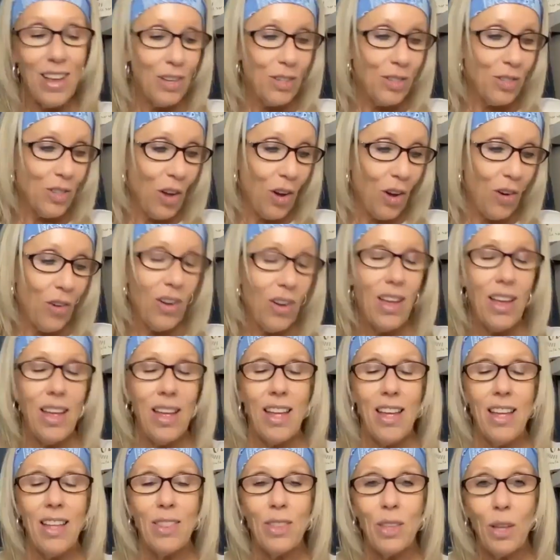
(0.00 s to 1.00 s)
So
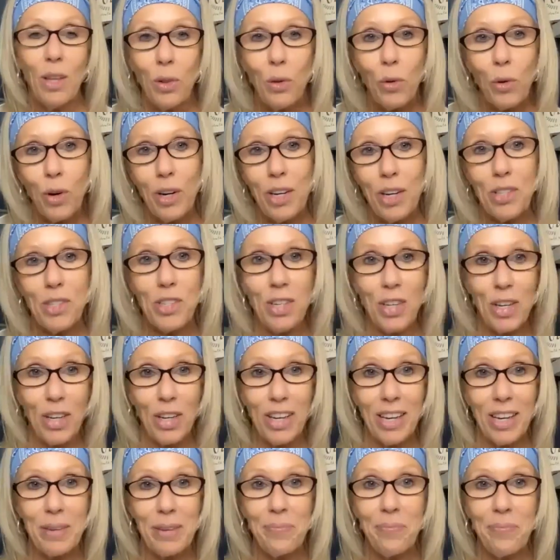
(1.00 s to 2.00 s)
the Lord is
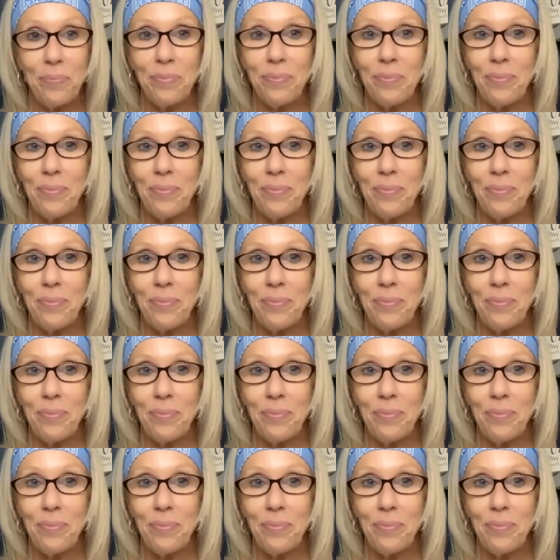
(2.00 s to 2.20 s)
good.